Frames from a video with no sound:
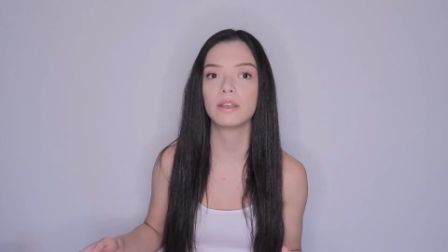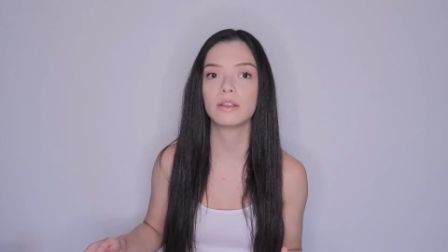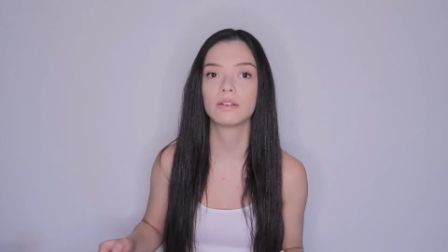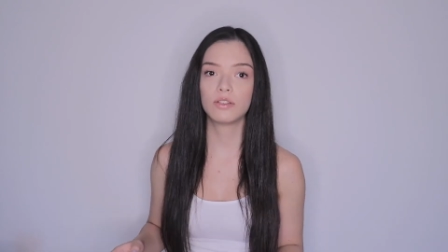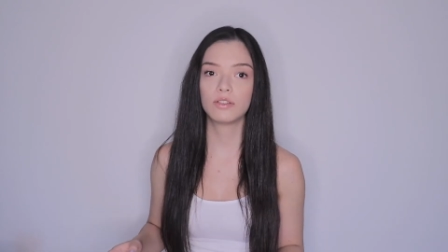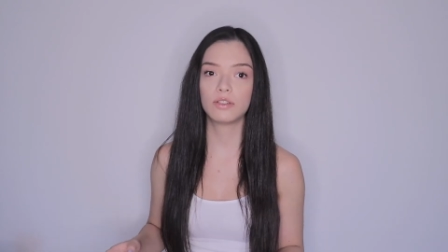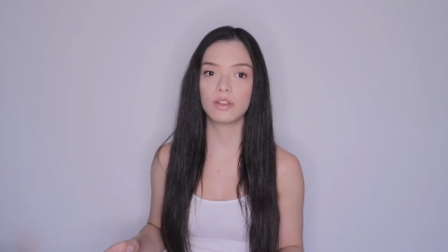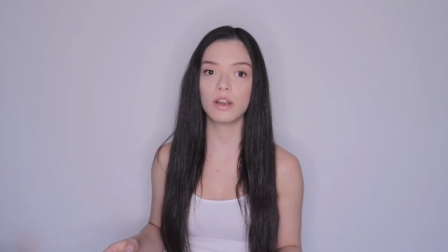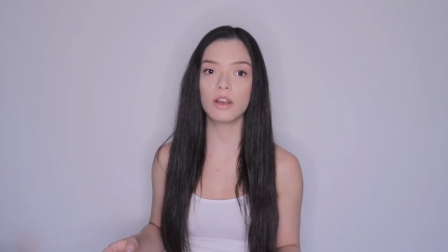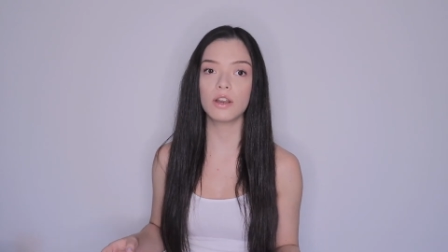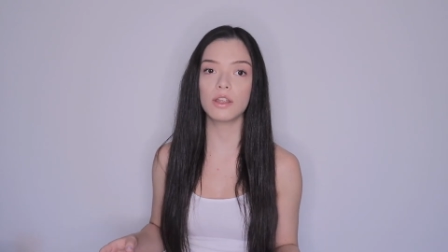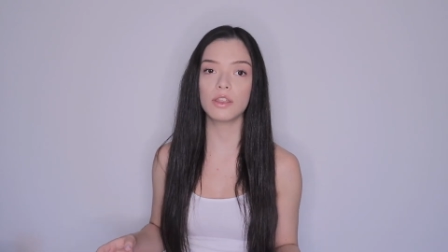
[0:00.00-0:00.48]

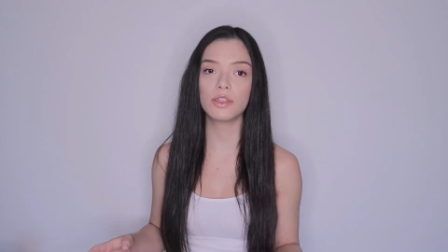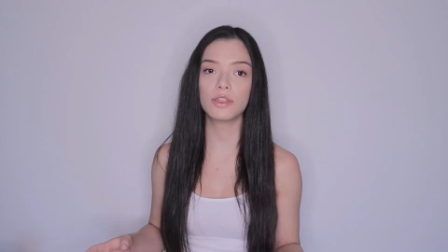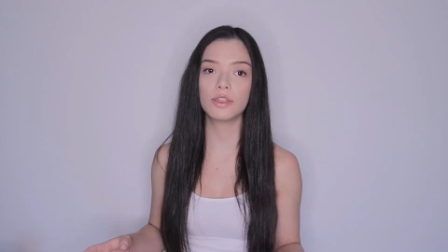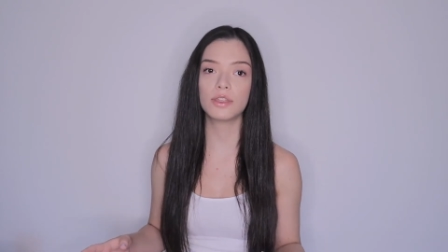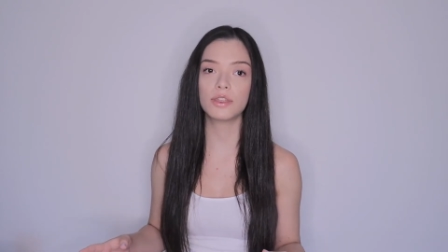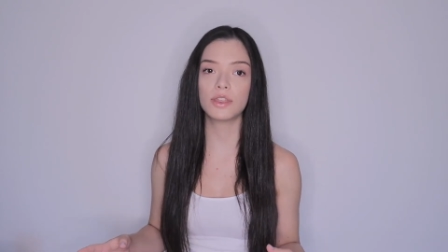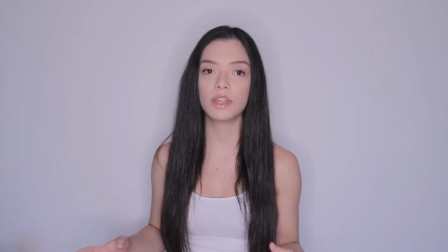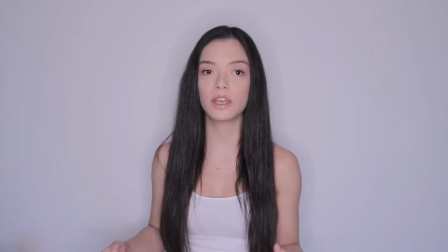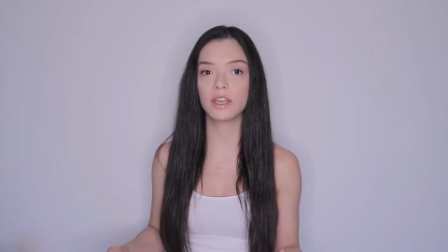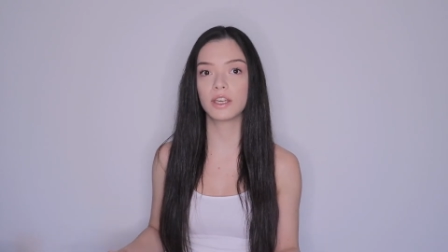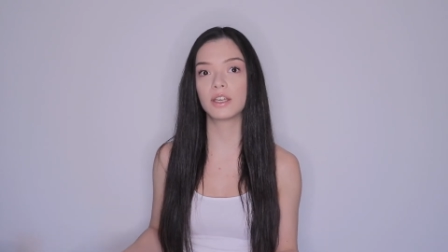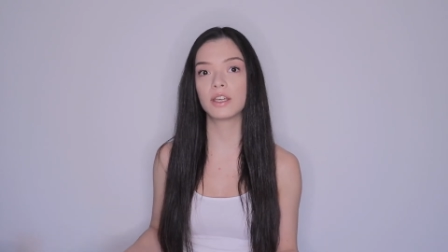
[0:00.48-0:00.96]
Start
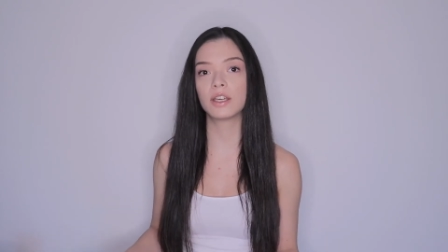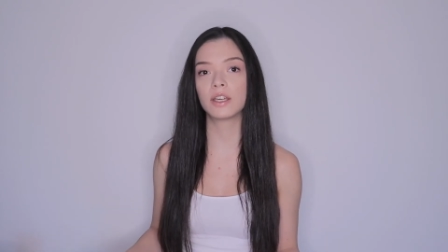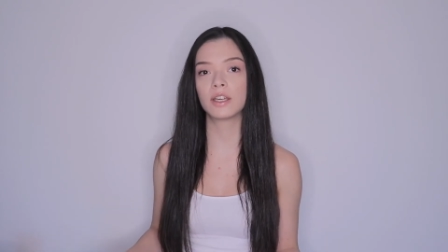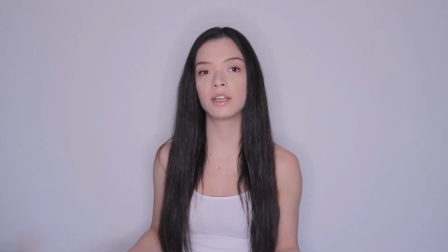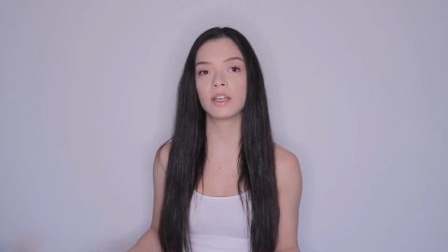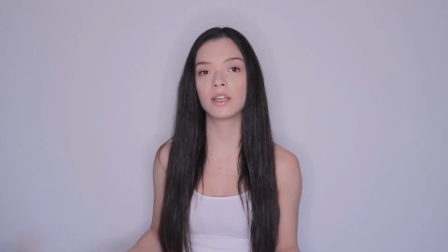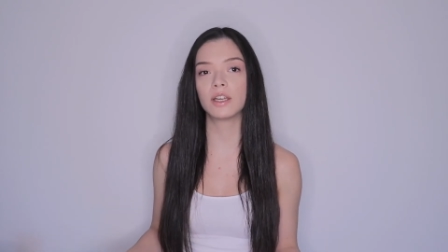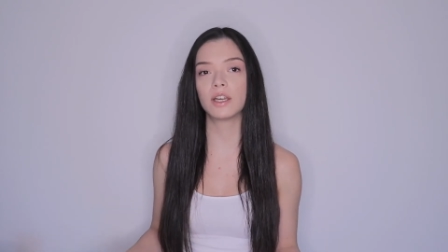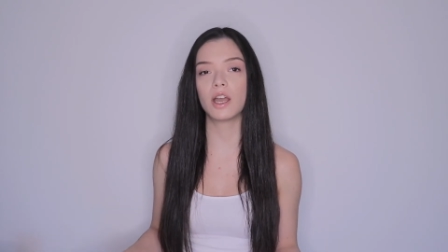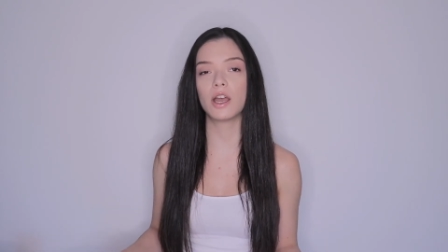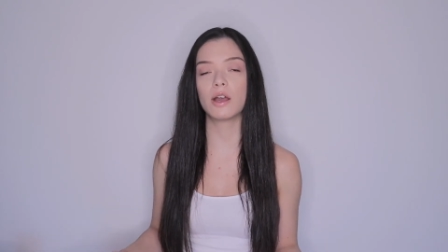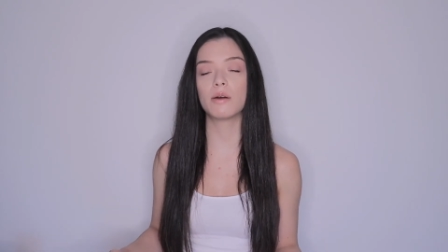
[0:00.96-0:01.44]

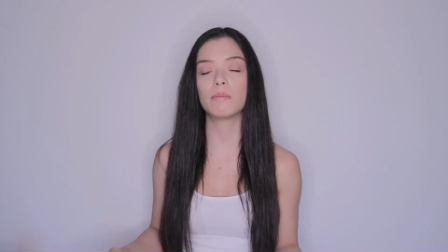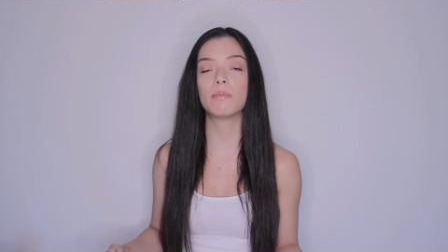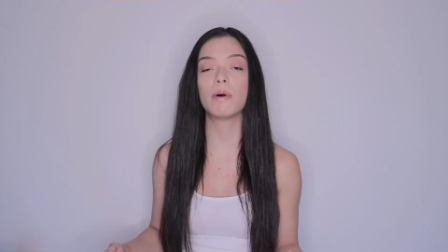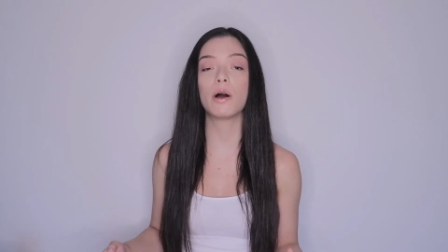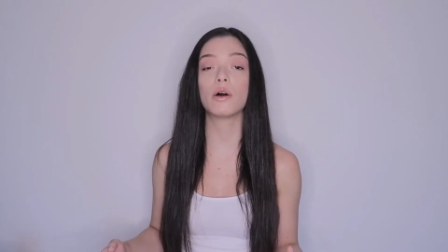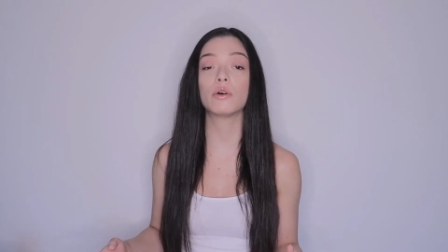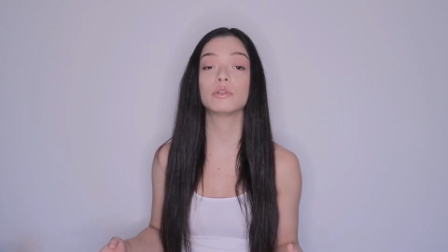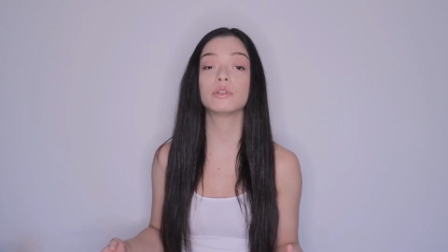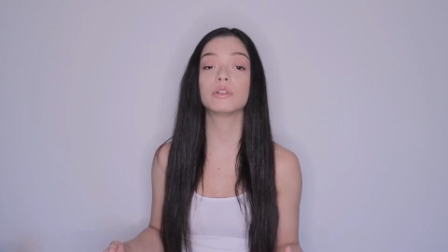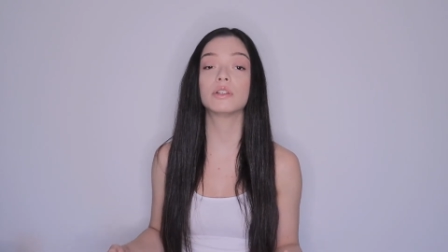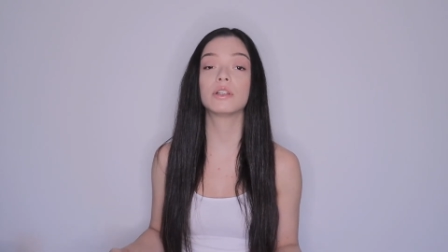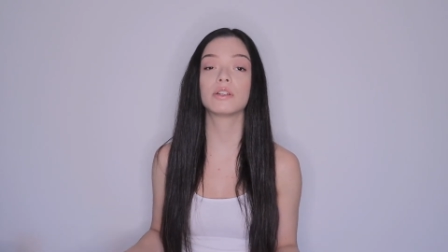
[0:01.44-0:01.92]
thinking
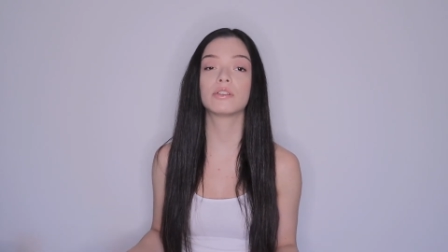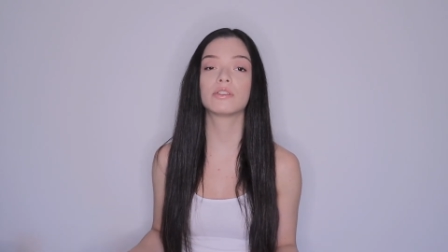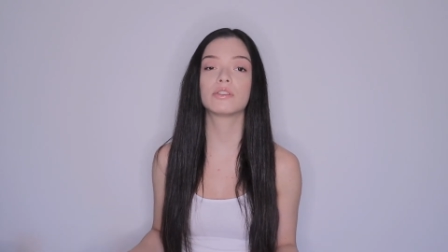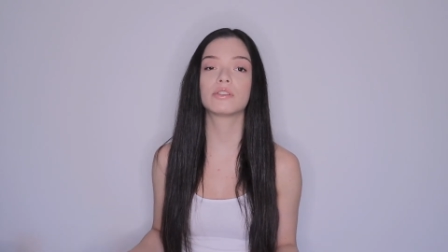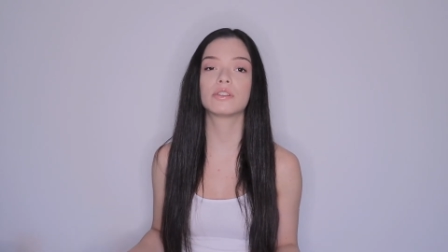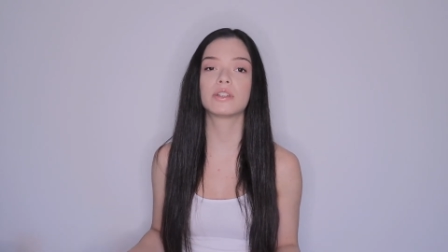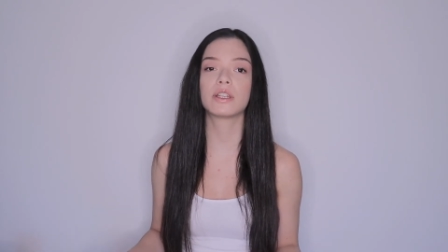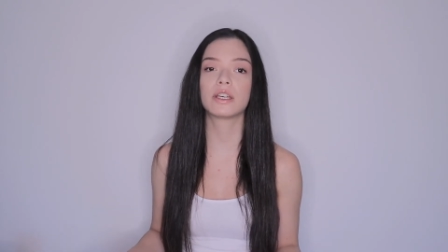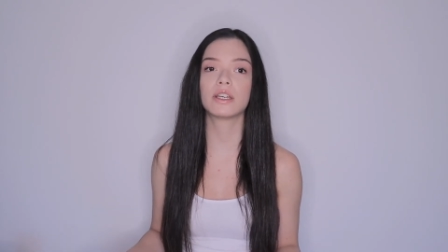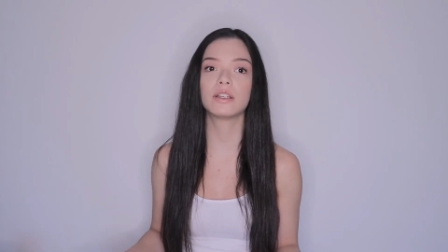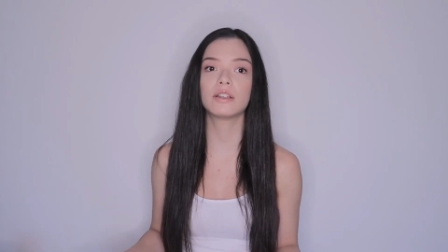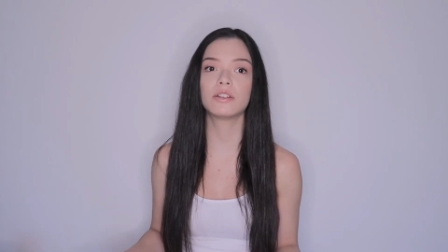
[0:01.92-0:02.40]
about
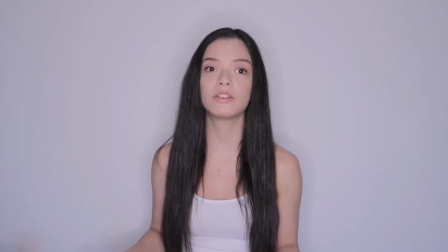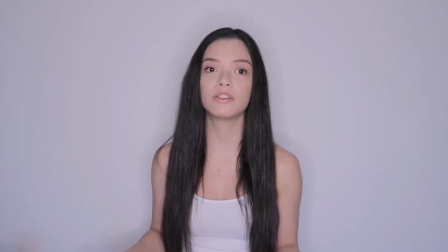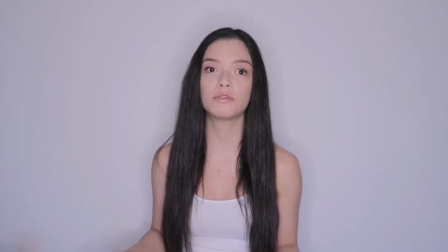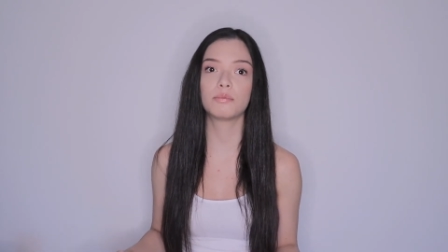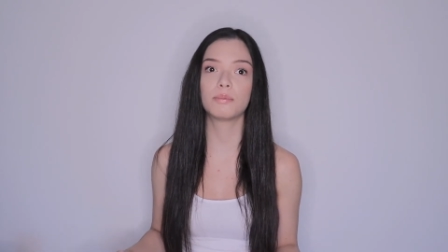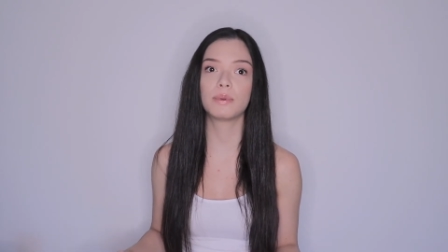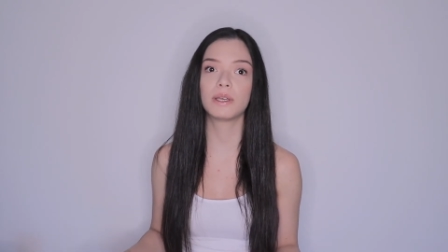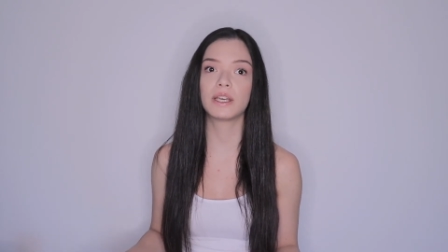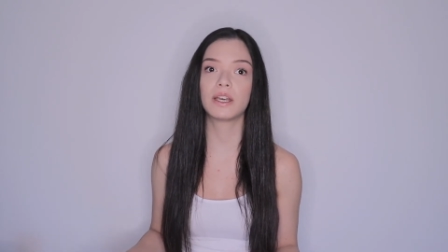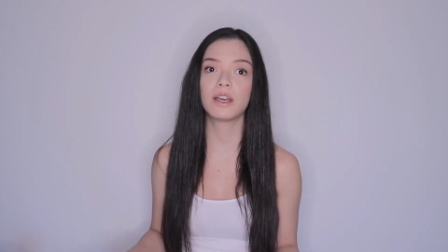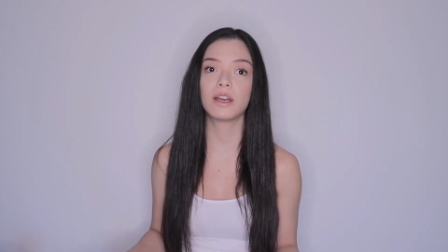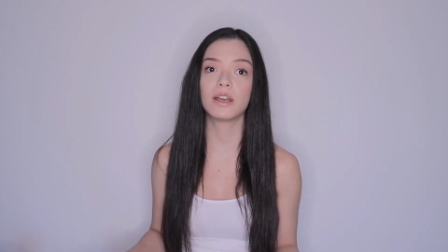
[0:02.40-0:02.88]
these things
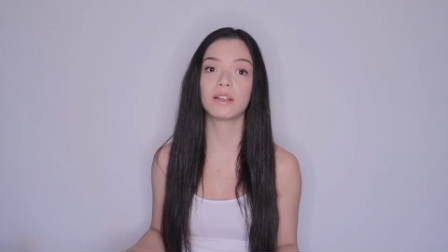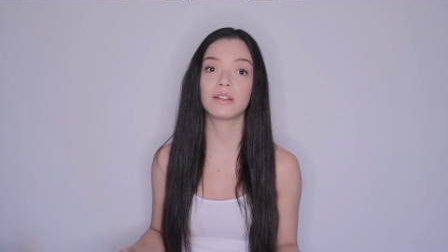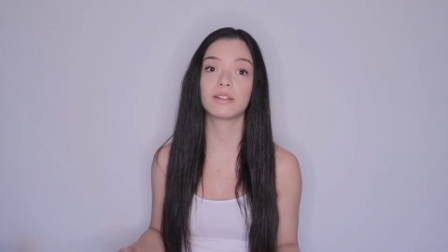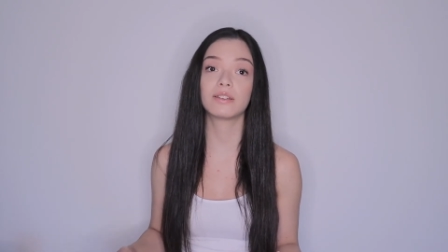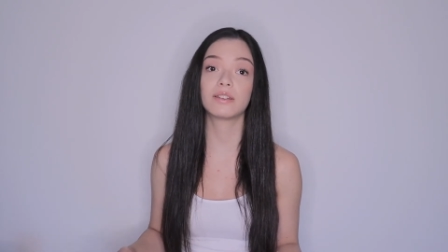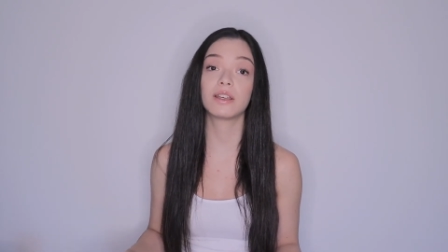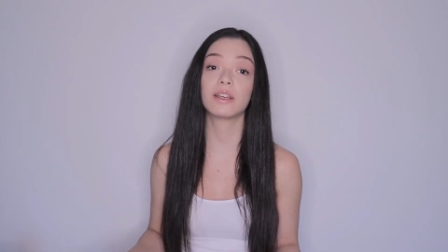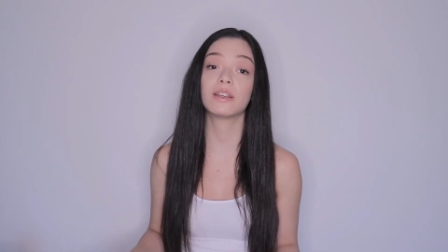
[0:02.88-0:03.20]
because